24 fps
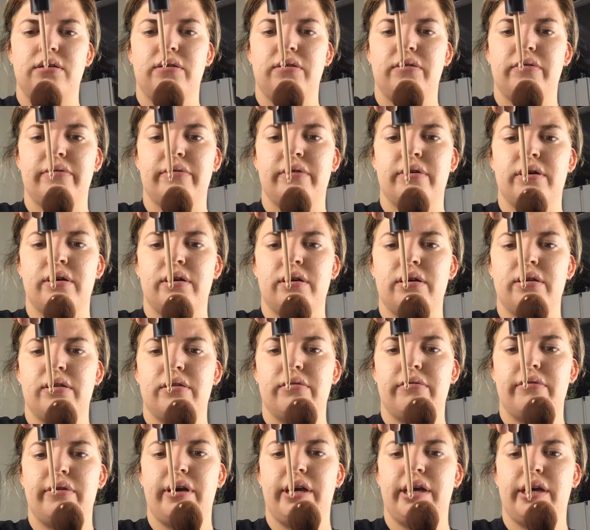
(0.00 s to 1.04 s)
2,
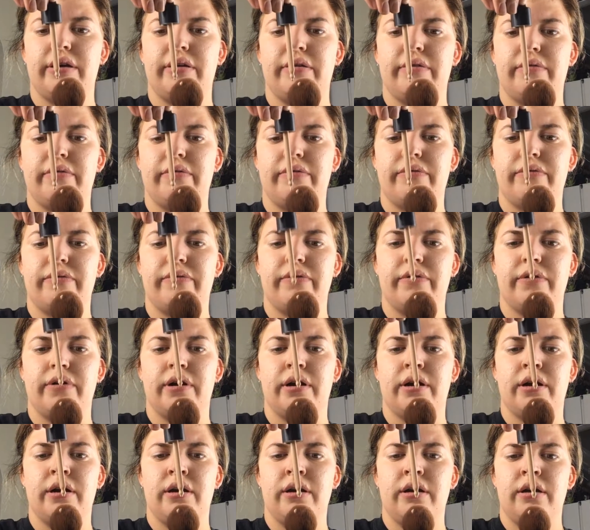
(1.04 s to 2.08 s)
3,
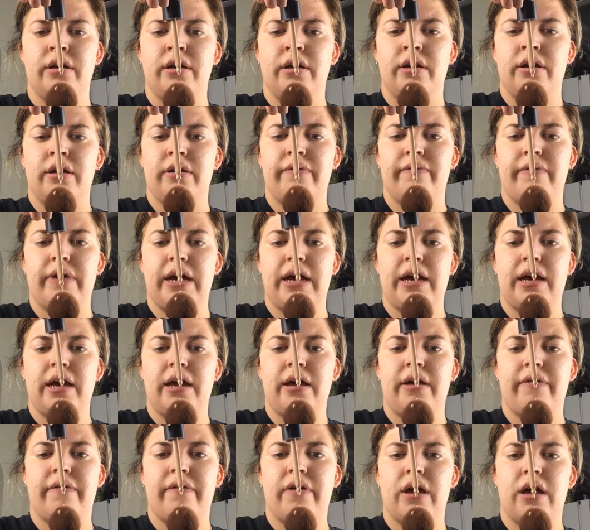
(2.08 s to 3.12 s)
4,
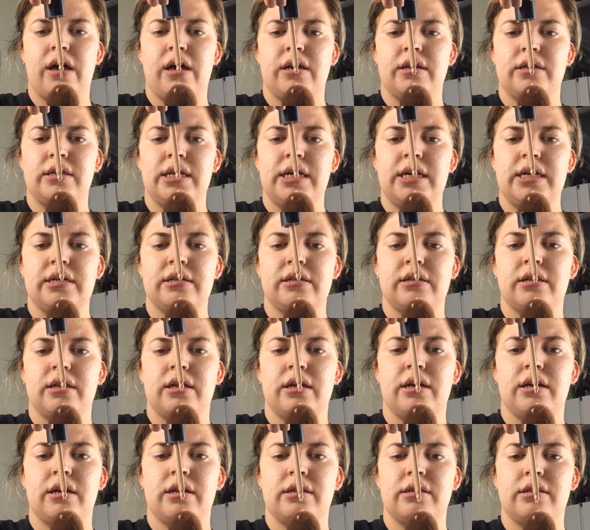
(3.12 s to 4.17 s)
5, 6,
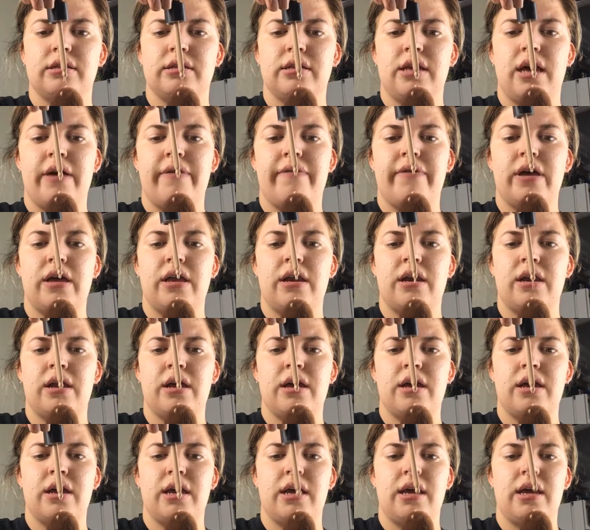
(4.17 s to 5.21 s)

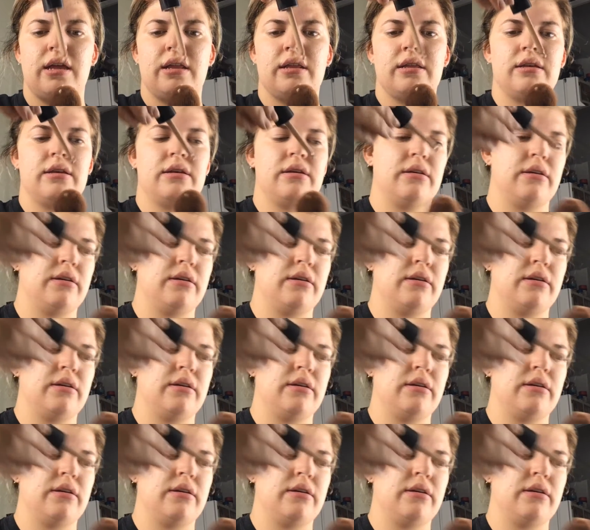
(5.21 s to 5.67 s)
7, 8.